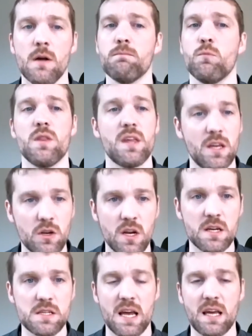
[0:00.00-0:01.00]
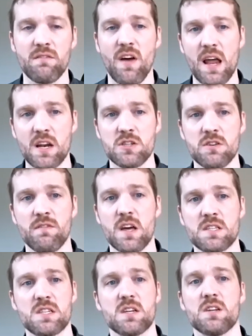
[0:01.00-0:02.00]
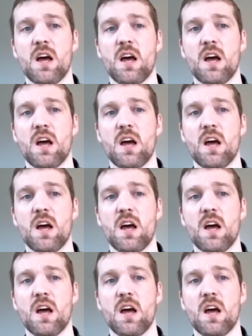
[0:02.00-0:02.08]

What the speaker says: We think you need to take advantage of this.